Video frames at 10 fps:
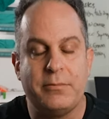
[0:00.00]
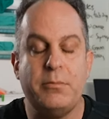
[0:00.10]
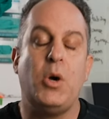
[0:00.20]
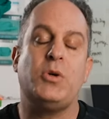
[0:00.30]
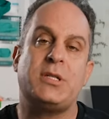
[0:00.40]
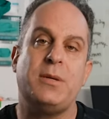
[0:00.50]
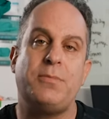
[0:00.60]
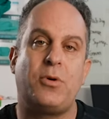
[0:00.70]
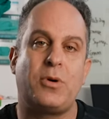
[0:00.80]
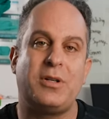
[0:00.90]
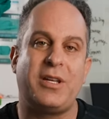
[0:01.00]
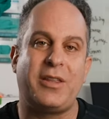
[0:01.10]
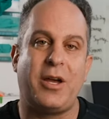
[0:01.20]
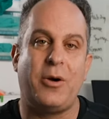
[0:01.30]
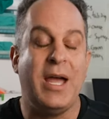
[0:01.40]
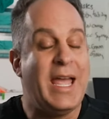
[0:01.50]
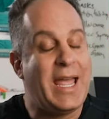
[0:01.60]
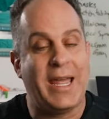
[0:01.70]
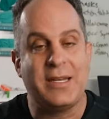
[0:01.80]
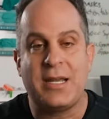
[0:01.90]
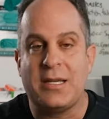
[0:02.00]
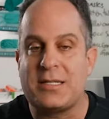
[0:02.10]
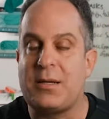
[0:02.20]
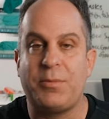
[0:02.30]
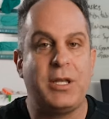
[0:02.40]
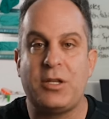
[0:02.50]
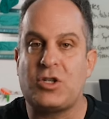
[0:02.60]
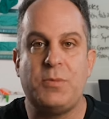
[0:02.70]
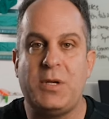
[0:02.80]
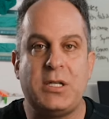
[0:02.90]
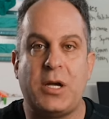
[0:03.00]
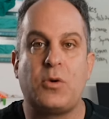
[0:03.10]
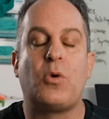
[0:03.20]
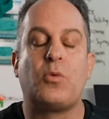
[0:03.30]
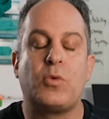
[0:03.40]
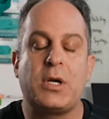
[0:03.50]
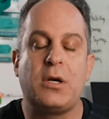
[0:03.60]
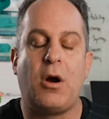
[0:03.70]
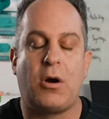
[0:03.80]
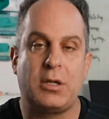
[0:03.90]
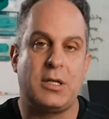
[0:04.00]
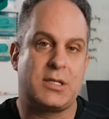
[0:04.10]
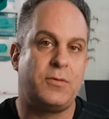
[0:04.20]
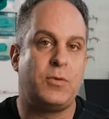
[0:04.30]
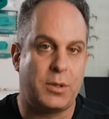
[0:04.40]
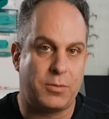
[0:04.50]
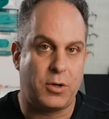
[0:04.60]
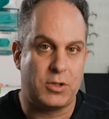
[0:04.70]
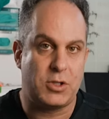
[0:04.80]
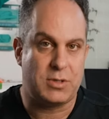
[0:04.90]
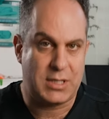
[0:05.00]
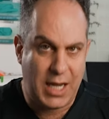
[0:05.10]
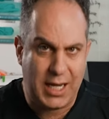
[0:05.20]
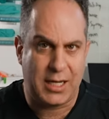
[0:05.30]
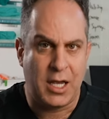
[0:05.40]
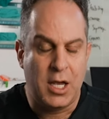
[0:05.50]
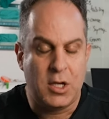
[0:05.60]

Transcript: Most importantly though, and something that should be done regardless of what approach you take